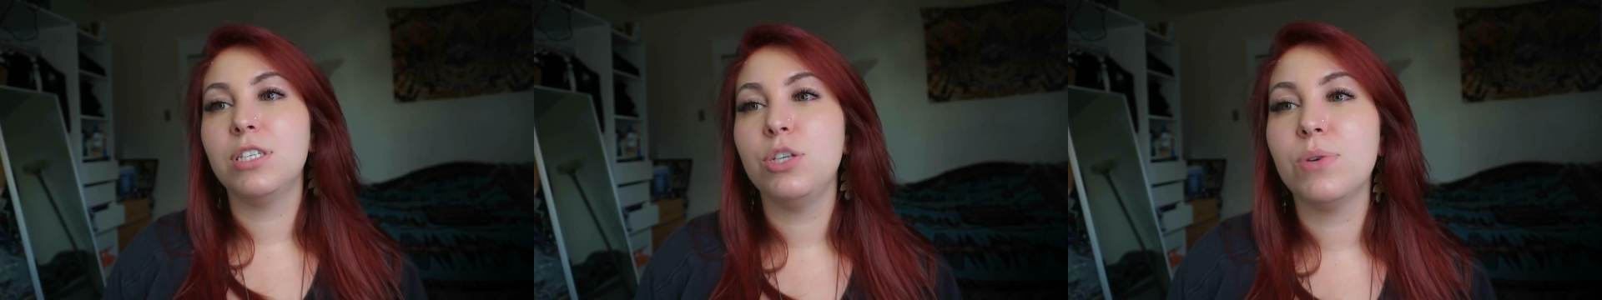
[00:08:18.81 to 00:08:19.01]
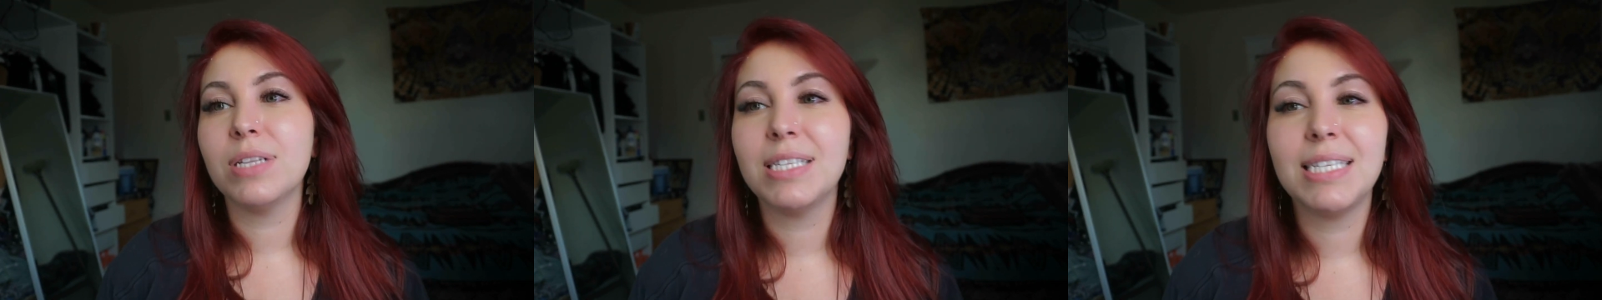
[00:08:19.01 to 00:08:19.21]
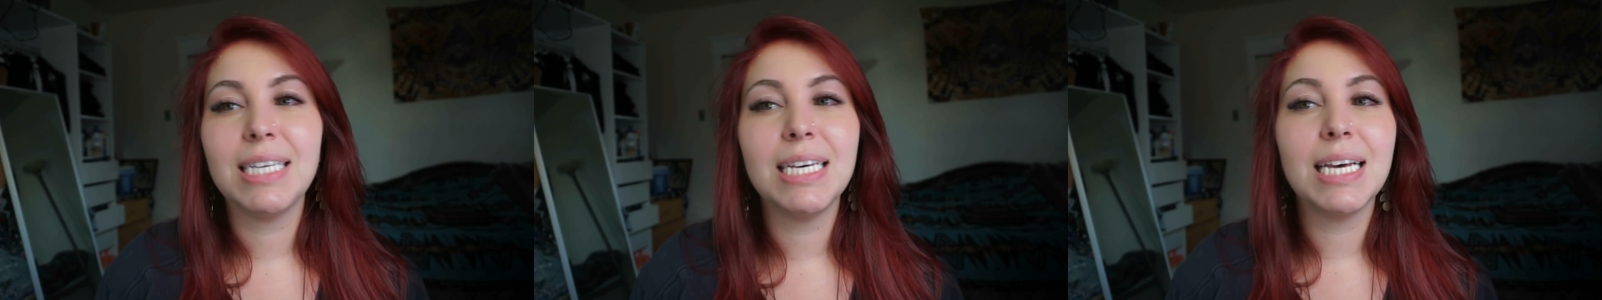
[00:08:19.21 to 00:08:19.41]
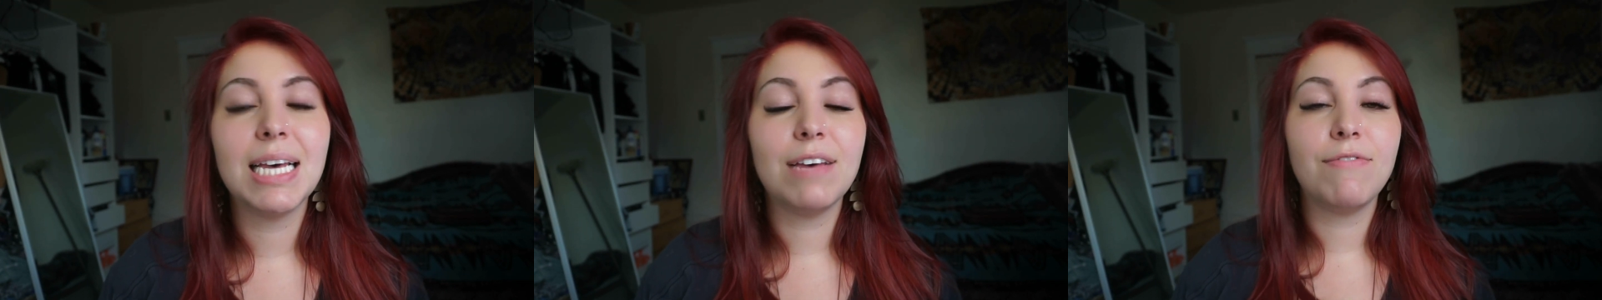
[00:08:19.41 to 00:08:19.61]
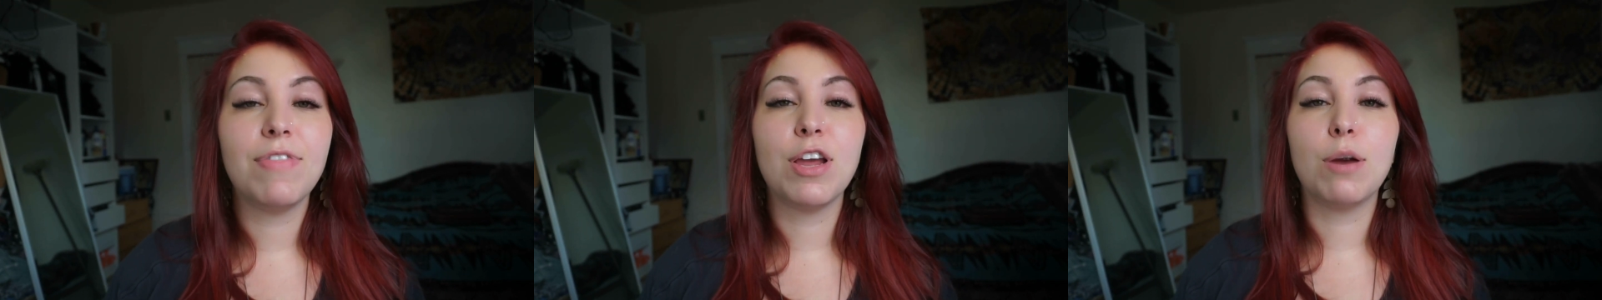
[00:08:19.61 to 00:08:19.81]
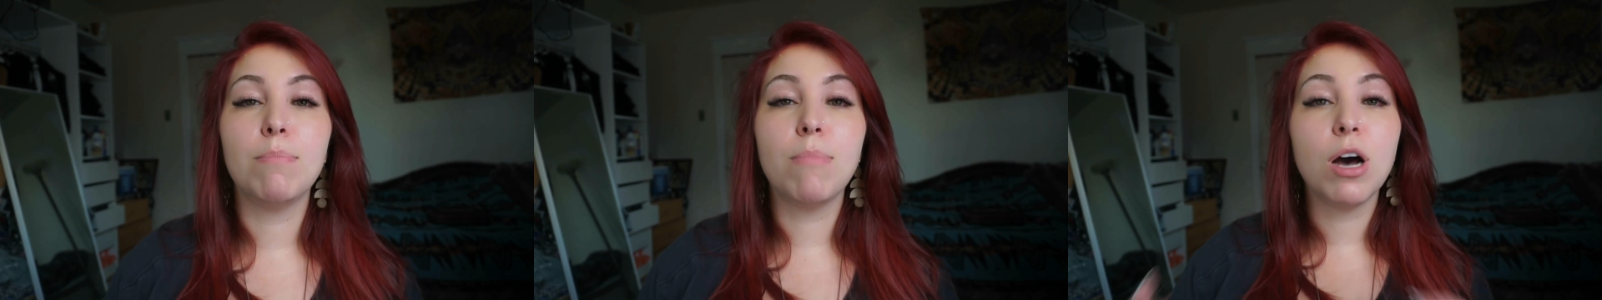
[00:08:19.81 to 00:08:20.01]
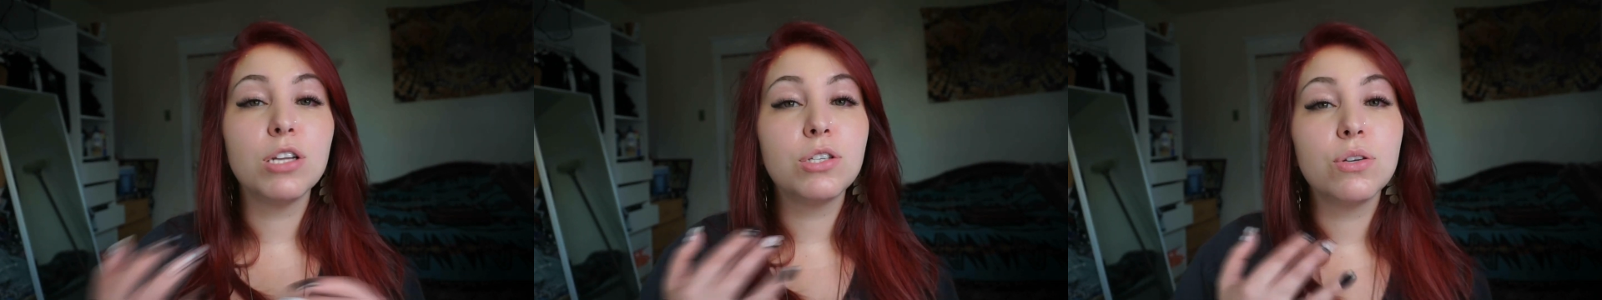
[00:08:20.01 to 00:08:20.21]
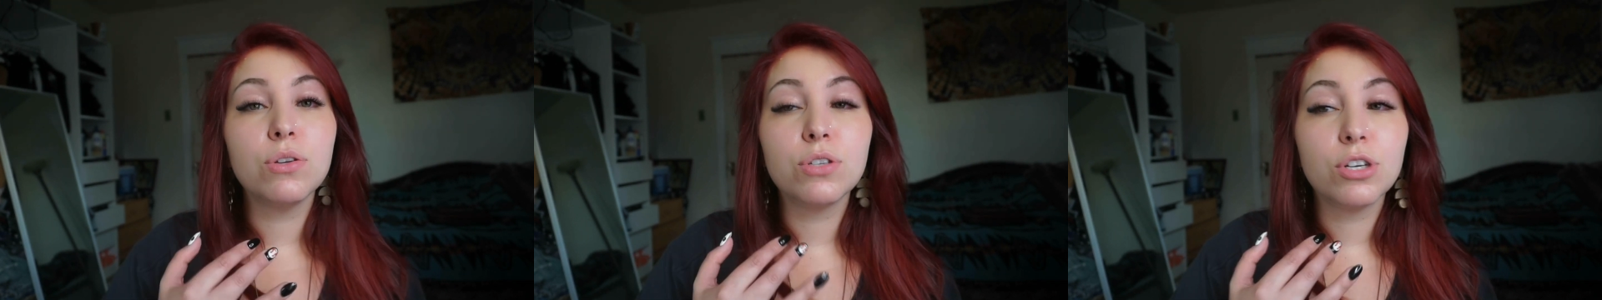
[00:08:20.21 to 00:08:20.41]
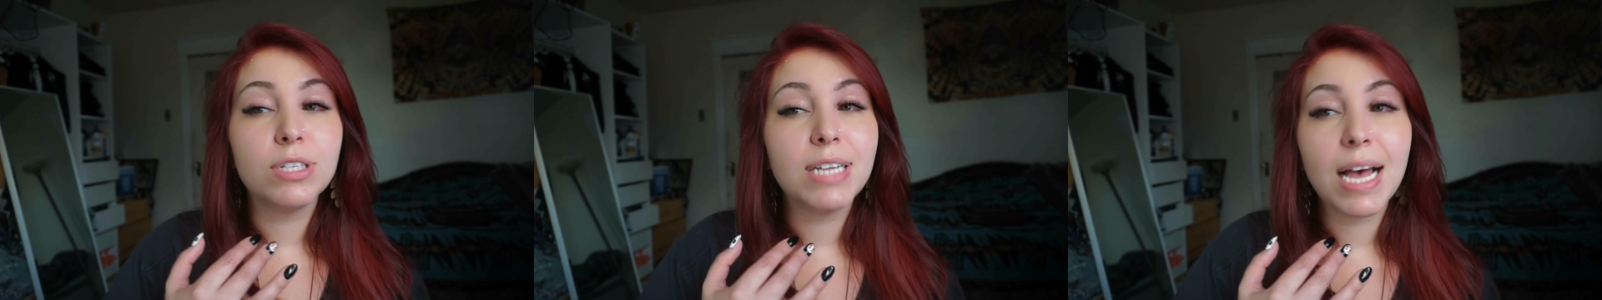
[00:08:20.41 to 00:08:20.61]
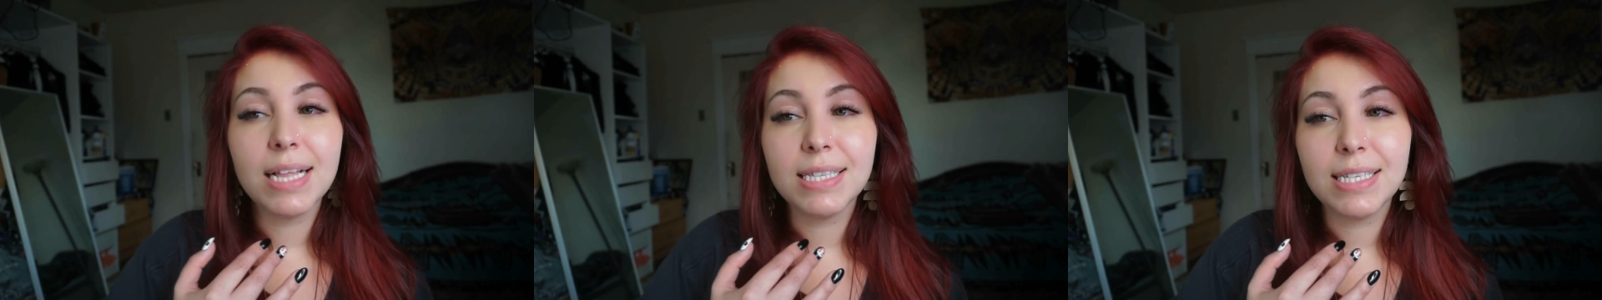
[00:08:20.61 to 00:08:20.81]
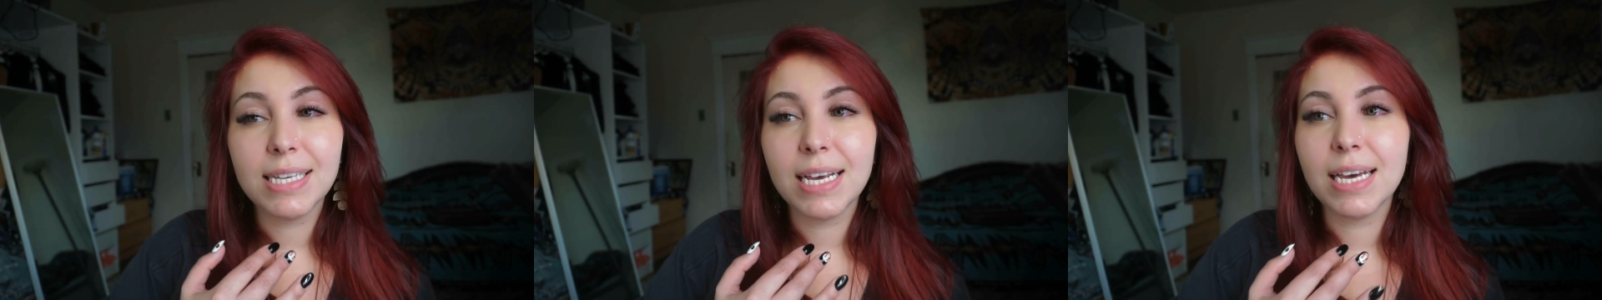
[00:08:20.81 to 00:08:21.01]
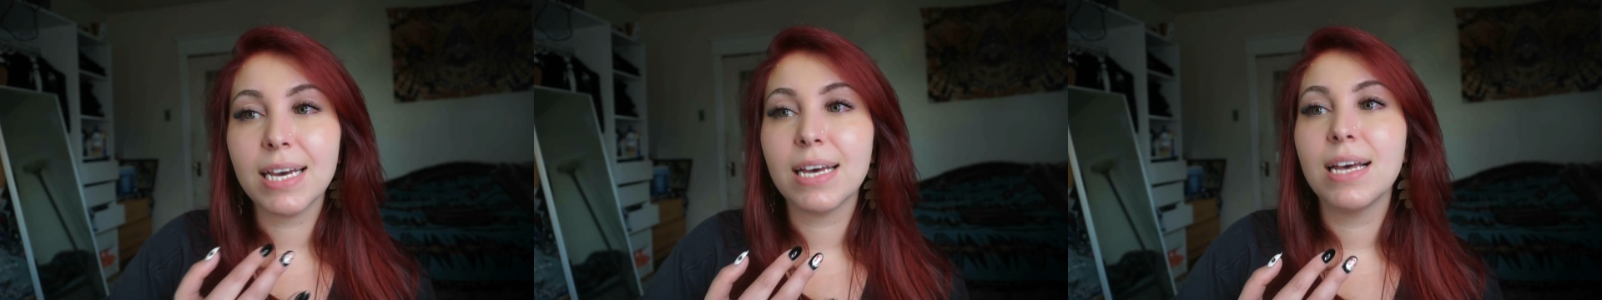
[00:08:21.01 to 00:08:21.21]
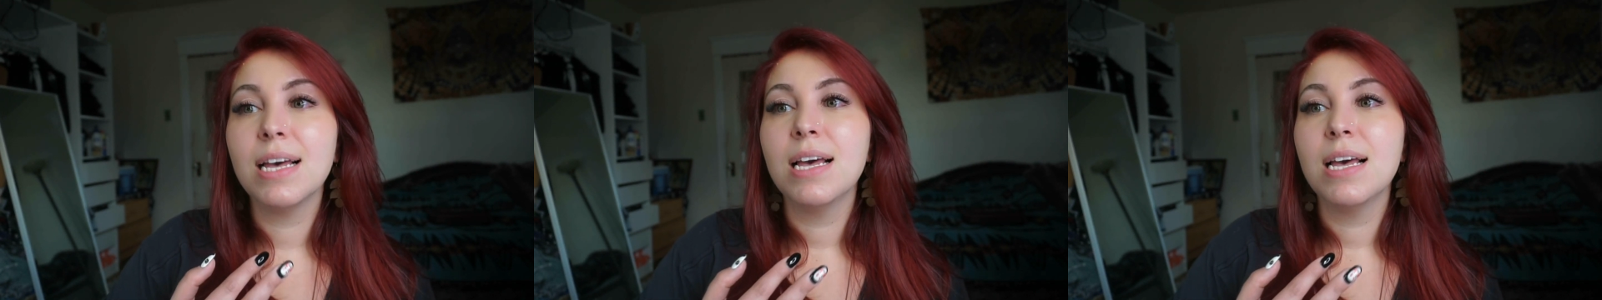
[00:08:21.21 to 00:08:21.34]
You can see if their muscles are tensing.